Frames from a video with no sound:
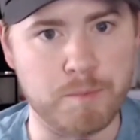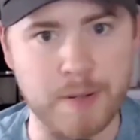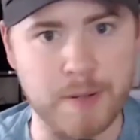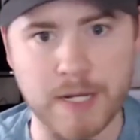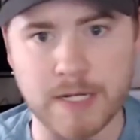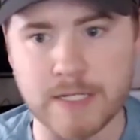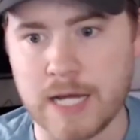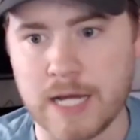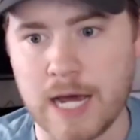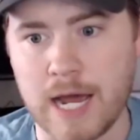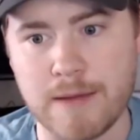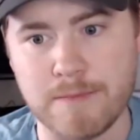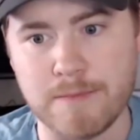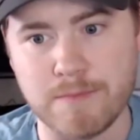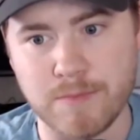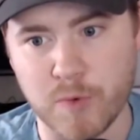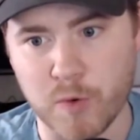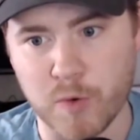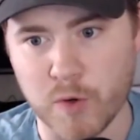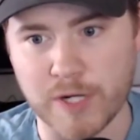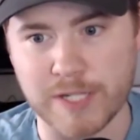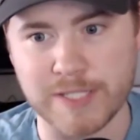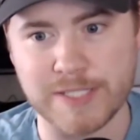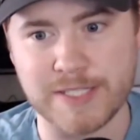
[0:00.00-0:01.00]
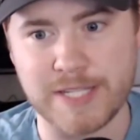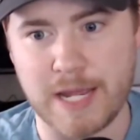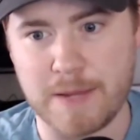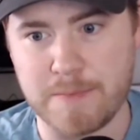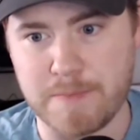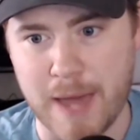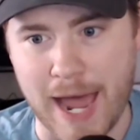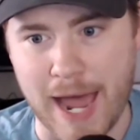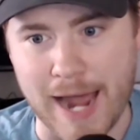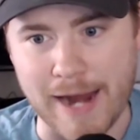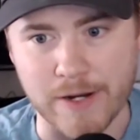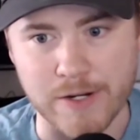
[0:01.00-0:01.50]
Big time Oregon
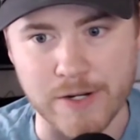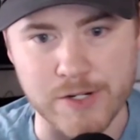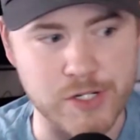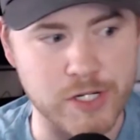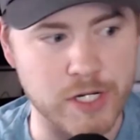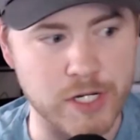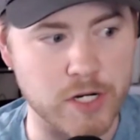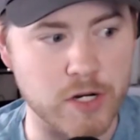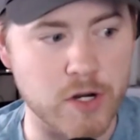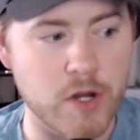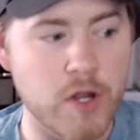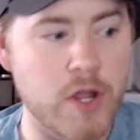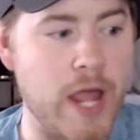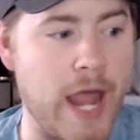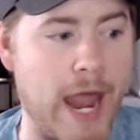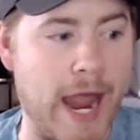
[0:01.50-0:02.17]
State backers here.